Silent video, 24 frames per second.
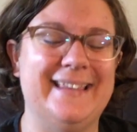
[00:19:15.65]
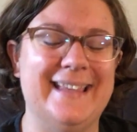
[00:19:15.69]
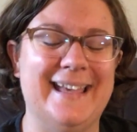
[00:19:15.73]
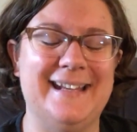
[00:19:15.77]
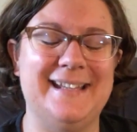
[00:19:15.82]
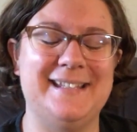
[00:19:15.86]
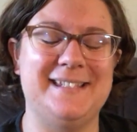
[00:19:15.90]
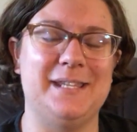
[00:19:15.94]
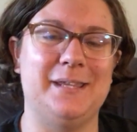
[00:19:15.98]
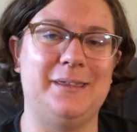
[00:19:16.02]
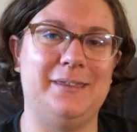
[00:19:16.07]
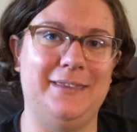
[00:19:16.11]
that
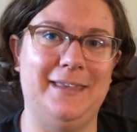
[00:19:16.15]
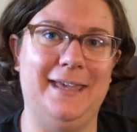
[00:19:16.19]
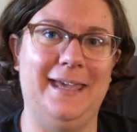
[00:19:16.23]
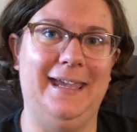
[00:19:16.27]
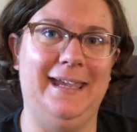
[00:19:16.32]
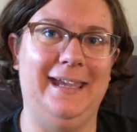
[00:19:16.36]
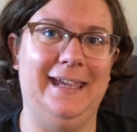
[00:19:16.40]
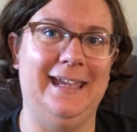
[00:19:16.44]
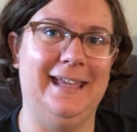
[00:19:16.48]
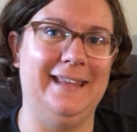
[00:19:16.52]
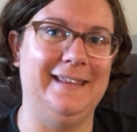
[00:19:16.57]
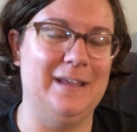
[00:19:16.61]
is a
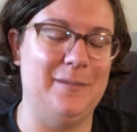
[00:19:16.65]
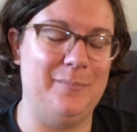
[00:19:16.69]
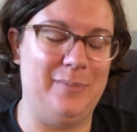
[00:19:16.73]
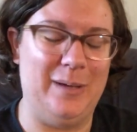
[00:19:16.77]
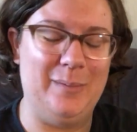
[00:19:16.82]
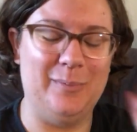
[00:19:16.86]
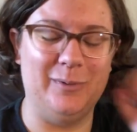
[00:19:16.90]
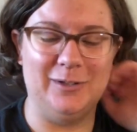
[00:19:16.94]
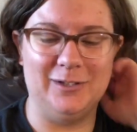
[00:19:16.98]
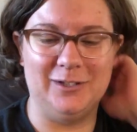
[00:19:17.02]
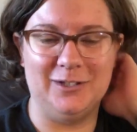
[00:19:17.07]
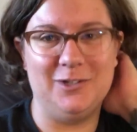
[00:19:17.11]
thing and that
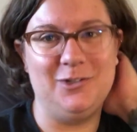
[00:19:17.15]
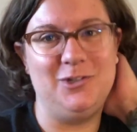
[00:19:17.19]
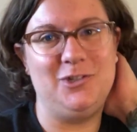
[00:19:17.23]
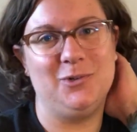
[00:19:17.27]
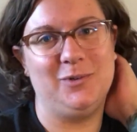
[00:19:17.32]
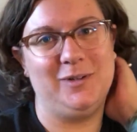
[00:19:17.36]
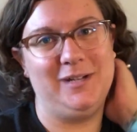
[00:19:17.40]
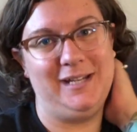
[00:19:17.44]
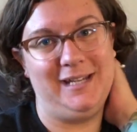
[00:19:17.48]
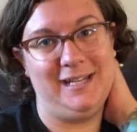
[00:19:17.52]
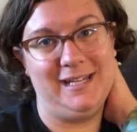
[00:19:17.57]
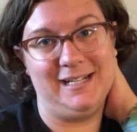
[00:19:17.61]
people are
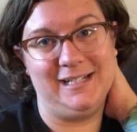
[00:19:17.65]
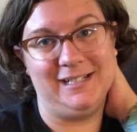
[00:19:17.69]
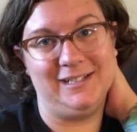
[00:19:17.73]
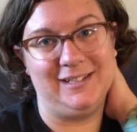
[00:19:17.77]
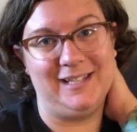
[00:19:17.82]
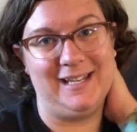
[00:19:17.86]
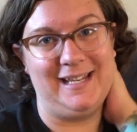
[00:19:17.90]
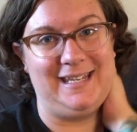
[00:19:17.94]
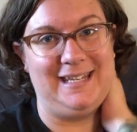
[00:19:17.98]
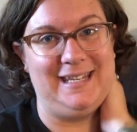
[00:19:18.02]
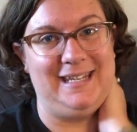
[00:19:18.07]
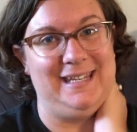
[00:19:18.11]
enjoying it and
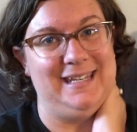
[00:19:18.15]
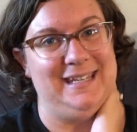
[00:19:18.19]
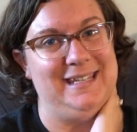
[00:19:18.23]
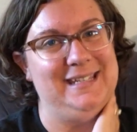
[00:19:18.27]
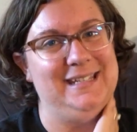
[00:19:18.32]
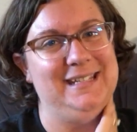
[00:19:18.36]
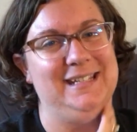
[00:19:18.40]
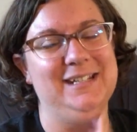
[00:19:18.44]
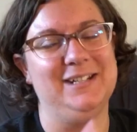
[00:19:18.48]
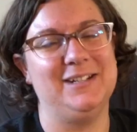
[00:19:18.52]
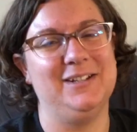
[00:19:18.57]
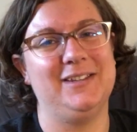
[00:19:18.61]
liking
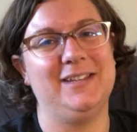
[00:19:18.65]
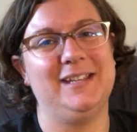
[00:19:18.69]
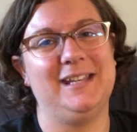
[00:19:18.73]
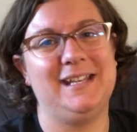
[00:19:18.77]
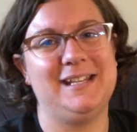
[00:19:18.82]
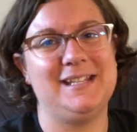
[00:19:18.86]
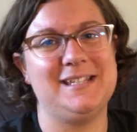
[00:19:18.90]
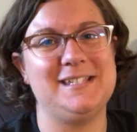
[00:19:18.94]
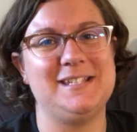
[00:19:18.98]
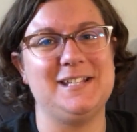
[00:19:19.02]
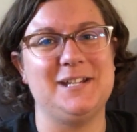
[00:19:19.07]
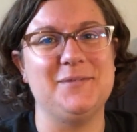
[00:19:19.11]
it and all that
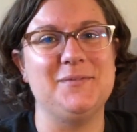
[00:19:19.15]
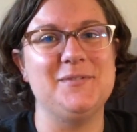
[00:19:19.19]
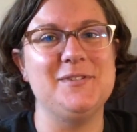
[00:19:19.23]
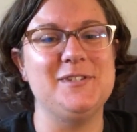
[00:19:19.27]
kind of stuff.